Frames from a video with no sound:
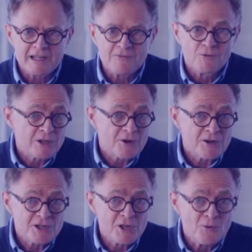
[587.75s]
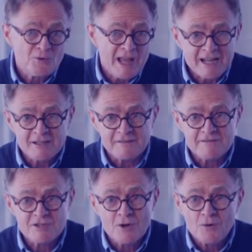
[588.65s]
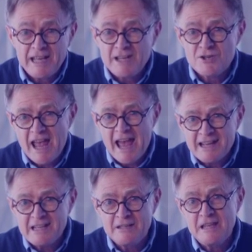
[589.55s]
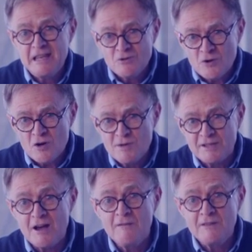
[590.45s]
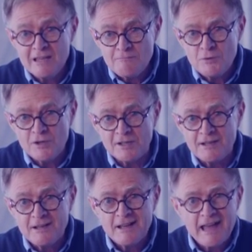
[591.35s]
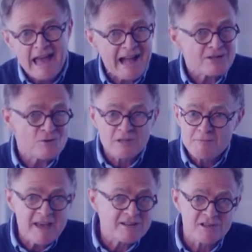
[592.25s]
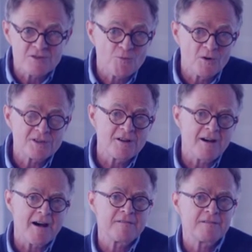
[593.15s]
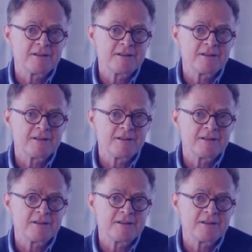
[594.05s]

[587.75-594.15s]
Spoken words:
returns go negative, so each added increment of input actually makes us worse off.